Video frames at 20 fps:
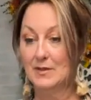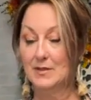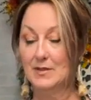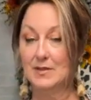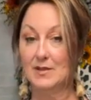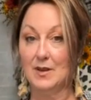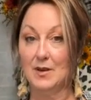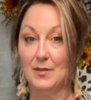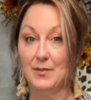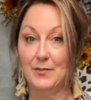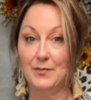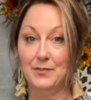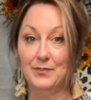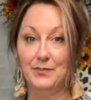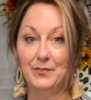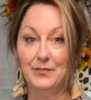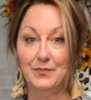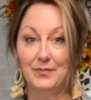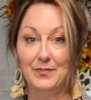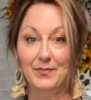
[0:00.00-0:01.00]
So,
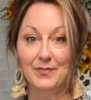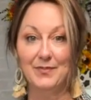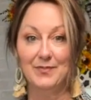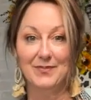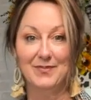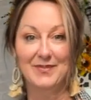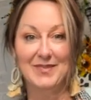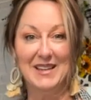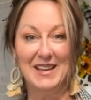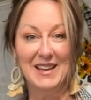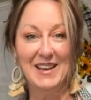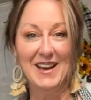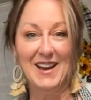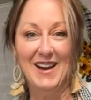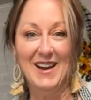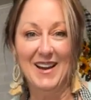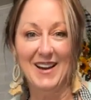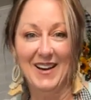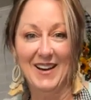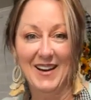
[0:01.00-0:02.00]

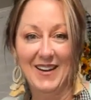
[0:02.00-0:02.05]
all